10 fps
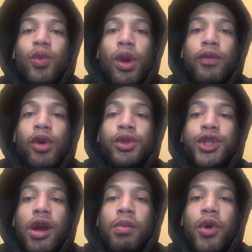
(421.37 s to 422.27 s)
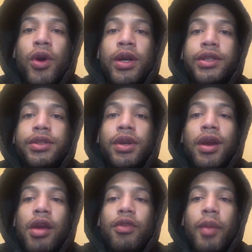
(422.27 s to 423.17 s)
one of those young boys
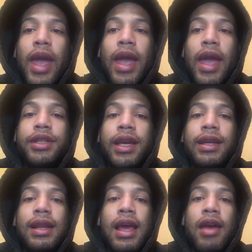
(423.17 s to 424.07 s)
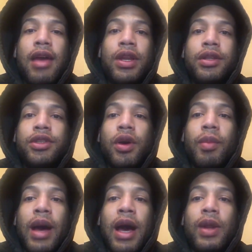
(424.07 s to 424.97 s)
from age 11
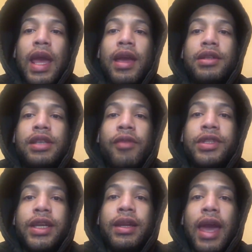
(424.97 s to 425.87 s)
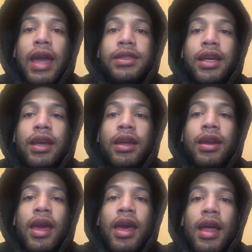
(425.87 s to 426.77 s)
to about age 17,
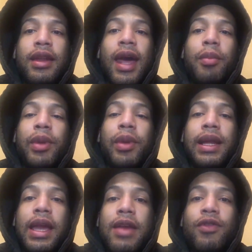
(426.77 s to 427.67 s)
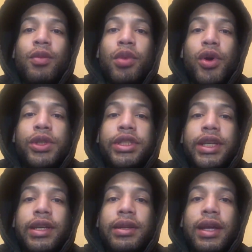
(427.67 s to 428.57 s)
18 that believed the
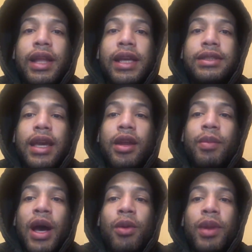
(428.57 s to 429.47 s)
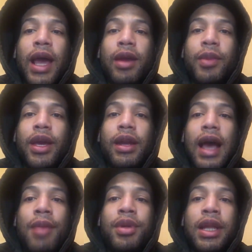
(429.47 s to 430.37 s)
bullshit that they said about black men.
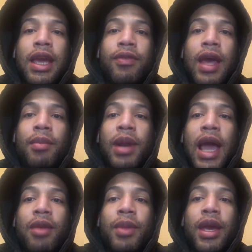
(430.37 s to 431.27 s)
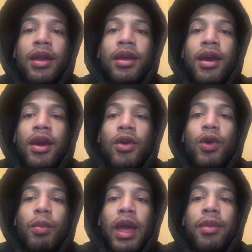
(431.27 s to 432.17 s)
I believed that black men
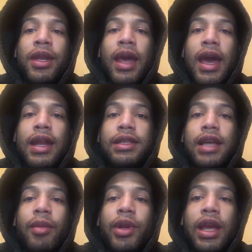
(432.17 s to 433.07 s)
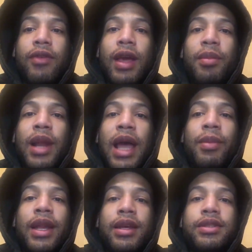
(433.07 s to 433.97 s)
were baby daddies. I believed that black
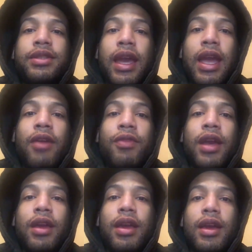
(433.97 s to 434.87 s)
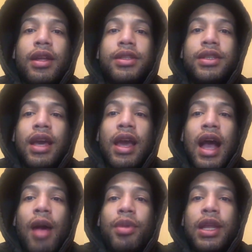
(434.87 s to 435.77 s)
men didn't take care of their kids.
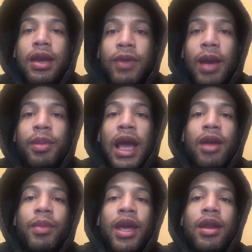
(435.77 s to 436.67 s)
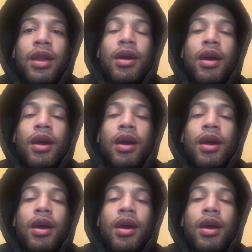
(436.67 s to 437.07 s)
I believed that black men